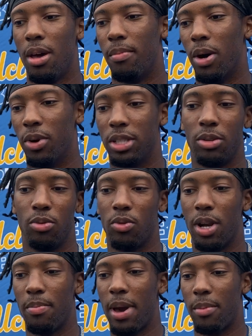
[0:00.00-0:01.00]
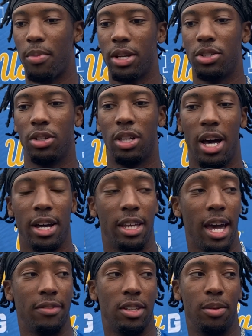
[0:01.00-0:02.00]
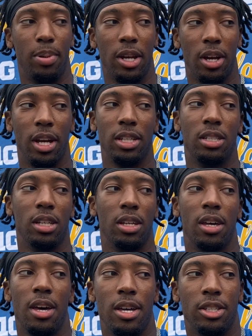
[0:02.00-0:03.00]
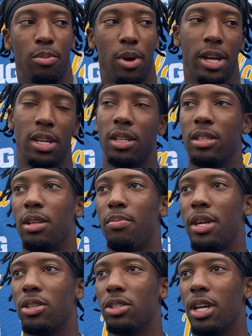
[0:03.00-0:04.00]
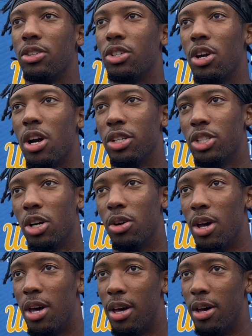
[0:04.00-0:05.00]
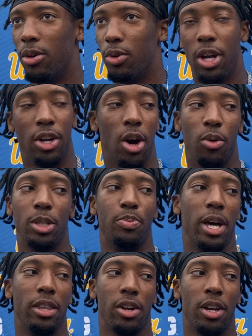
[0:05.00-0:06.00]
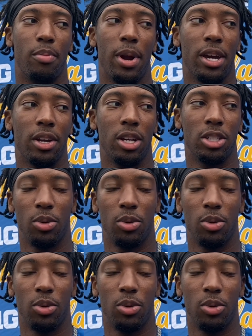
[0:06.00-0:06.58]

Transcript: But once the running back breaks through the line, they have to depend on us to, to break it to make those extra yards. So we don't know which play they're going to break it on.